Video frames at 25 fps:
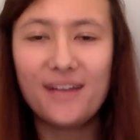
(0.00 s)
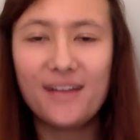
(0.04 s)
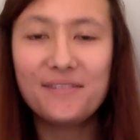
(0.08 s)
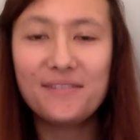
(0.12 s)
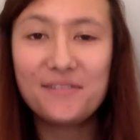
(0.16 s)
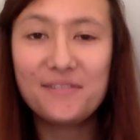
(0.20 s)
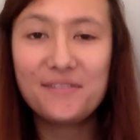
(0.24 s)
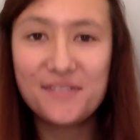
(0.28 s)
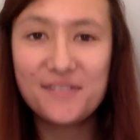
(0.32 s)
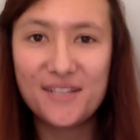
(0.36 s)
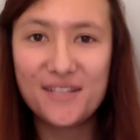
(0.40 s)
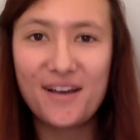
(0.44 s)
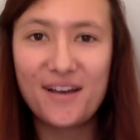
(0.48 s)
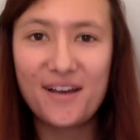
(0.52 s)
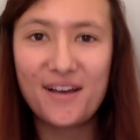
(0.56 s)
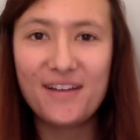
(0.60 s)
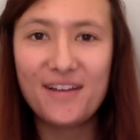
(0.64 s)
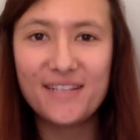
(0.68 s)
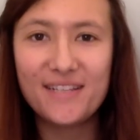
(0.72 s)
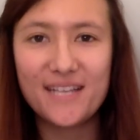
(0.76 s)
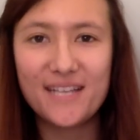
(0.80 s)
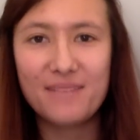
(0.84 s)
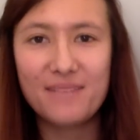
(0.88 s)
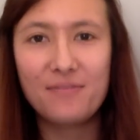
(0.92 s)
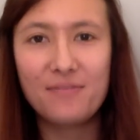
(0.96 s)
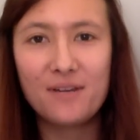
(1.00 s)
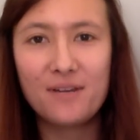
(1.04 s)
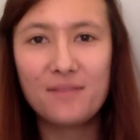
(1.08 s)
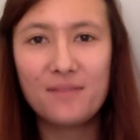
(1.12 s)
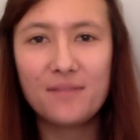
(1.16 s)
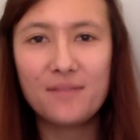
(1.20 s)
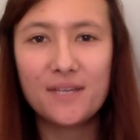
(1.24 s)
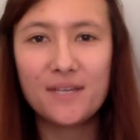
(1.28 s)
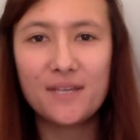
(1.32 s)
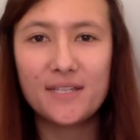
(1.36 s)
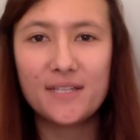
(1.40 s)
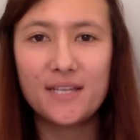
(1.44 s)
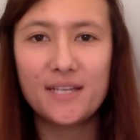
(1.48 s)
And also I'd say probably
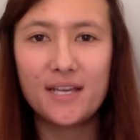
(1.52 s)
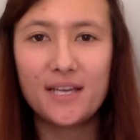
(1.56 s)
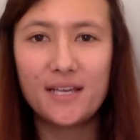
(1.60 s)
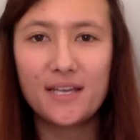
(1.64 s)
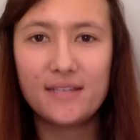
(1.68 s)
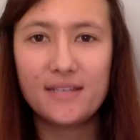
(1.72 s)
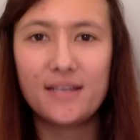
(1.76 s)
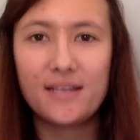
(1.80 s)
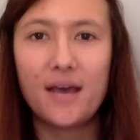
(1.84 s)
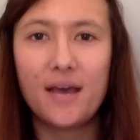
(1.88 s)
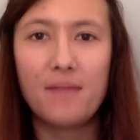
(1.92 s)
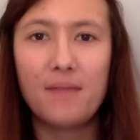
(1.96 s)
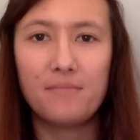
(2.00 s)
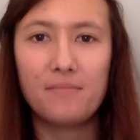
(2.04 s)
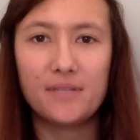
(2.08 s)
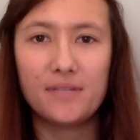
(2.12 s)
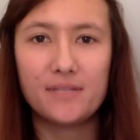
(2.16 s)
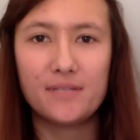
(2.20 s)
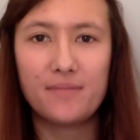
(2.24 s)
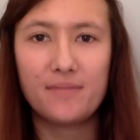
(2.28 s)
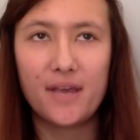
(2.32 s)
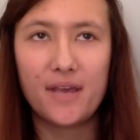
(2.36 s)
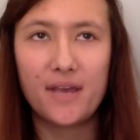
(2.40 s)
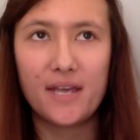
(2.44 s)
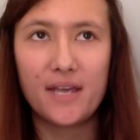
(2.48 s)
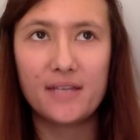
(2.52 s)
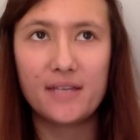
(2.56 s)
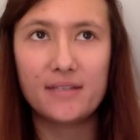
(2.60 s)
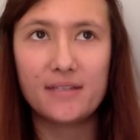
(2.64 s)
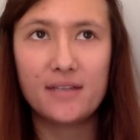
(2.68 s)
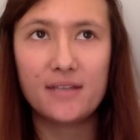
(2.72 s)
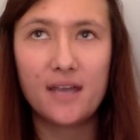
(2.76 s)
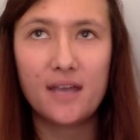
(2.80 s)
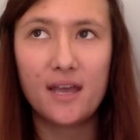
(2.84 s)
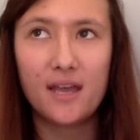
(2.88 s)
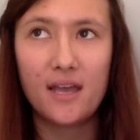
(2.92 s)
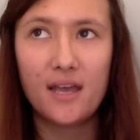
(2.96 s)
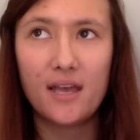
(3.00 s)
because it is campus based,
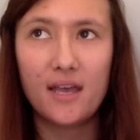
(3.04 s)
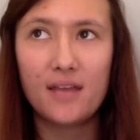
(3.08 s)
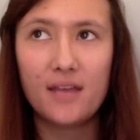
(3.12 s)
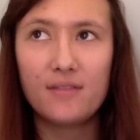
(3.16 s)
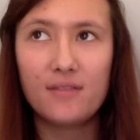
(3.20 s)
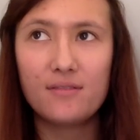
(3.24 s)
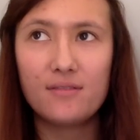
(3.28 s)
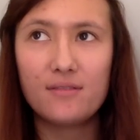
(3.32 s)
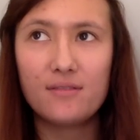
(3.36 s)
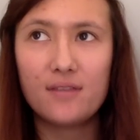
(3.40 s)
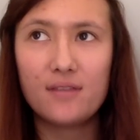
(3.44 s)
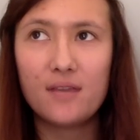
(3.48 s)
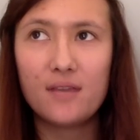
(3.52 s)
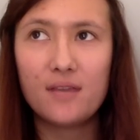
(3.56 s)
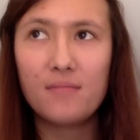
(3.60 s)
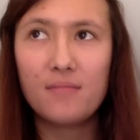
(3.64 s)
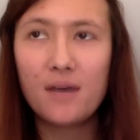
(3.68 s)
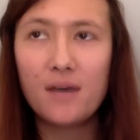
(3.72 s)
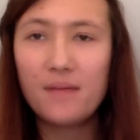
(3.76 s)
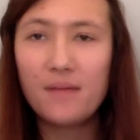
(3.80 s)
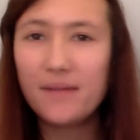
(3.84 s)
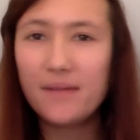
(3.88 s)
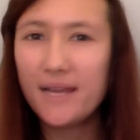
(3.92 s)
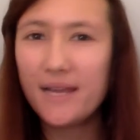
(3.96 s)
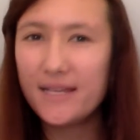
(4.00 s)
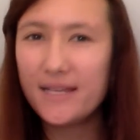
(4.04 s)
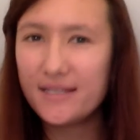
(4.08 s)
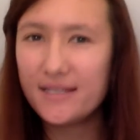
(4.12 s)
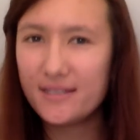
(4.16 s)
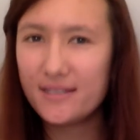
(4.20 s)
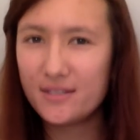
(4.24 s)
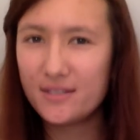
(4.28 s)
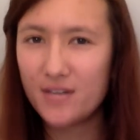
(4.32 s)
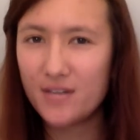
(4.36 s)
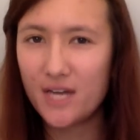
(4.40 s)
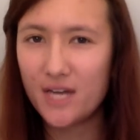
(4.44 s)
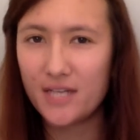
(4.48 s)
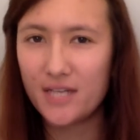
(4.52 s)
it might be less
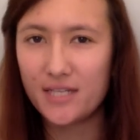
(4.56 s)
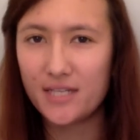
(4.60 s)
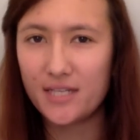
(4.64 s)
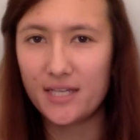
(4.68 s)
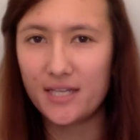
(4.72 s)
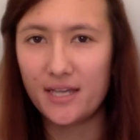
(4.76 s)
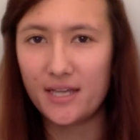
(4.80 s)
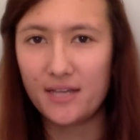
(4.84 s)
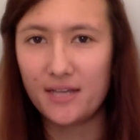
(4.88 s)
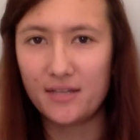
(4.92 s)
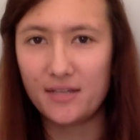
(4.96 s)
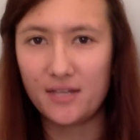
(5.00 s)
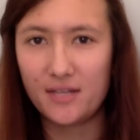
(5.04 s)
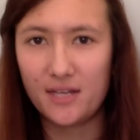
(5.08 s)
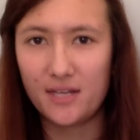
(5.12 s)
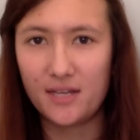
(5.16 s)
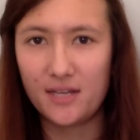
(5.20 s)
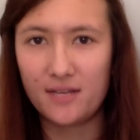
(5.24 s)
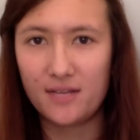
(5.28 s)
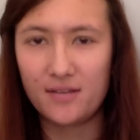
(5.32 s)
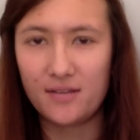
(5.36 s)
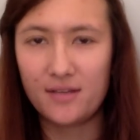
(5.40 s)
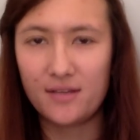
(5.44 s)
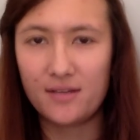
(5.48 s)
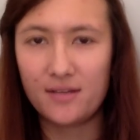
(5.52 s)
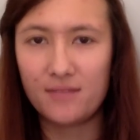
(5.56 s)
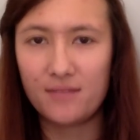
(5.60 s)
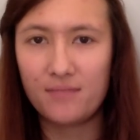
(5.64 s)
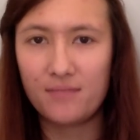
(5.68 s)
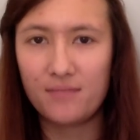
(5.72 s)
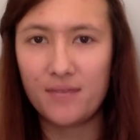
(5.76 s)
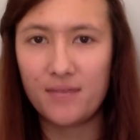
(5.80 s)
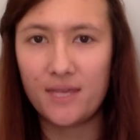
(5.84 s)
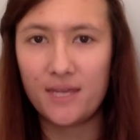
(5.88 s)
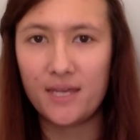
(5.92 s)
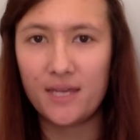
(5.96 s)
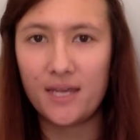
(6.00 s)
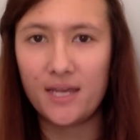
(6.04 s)
distracting actually than
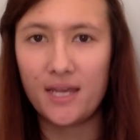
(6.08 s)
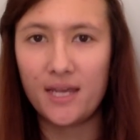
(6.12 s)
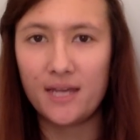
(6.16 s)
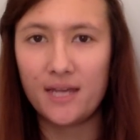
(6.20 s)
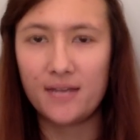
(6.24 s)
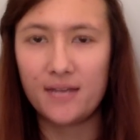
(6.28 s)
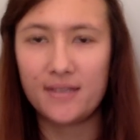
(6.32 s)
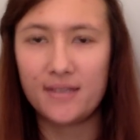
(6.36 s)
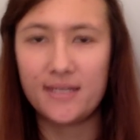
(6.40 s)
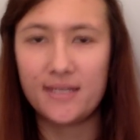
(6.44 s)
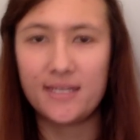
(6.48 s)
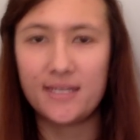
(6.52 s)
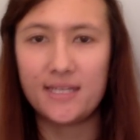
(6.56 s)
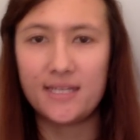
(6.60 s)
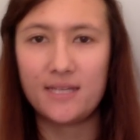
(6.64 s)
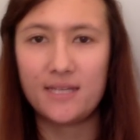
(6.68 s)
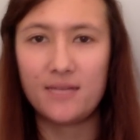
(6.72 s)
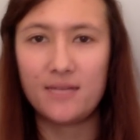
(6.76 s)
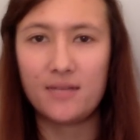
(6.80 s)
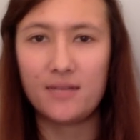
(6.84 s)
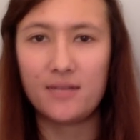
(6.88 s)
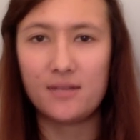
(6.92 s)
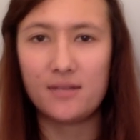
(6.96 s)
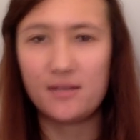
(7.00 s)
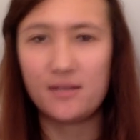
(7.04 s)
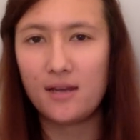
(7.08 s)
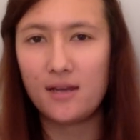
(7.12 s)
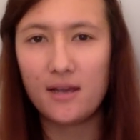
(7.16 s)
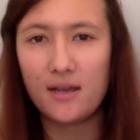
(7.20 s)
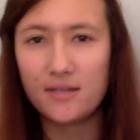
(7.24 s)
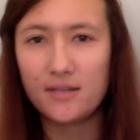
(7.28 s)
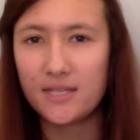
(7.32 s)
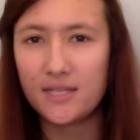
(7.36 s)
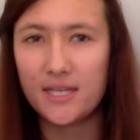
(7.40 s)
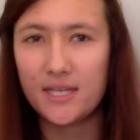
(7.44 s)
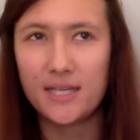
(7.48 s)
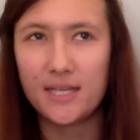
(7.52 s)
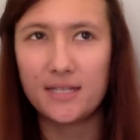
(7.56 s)
being in a city where there's
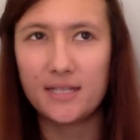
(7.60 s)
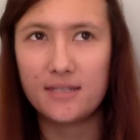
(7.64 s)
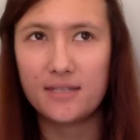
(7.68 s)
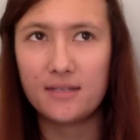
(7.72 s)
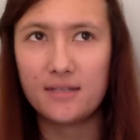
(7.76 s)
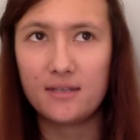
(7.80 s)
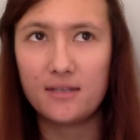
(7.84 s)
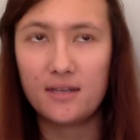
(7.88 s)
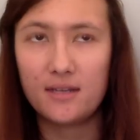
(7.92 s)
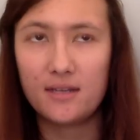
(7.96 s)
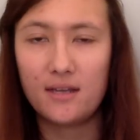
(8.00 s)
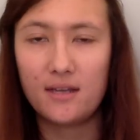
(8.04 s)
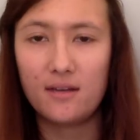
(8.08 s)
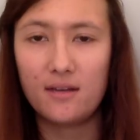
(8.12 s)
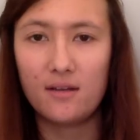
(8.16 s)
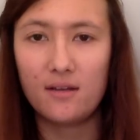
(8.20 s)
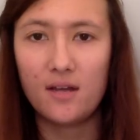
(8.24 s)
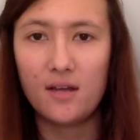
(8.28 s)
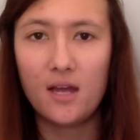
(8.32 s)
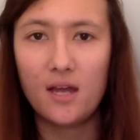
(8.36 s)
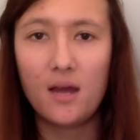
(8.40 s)
loads of things to do.